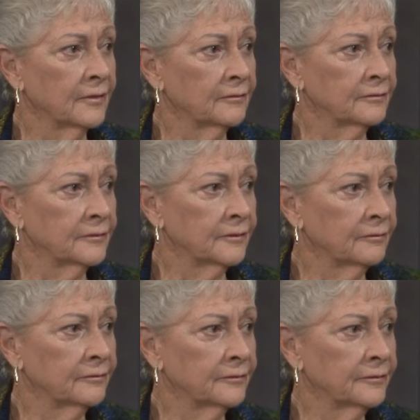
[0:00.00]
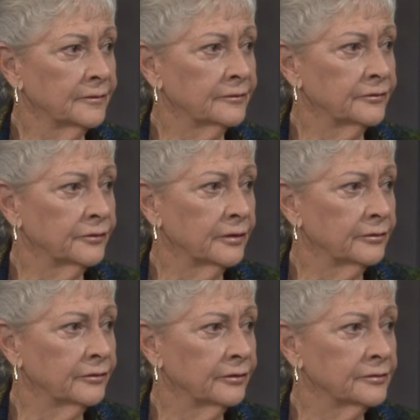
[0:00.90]
200
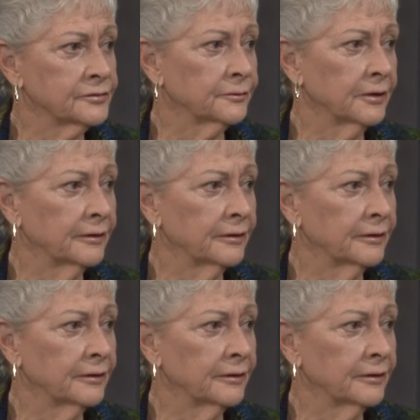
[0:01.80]
yards away or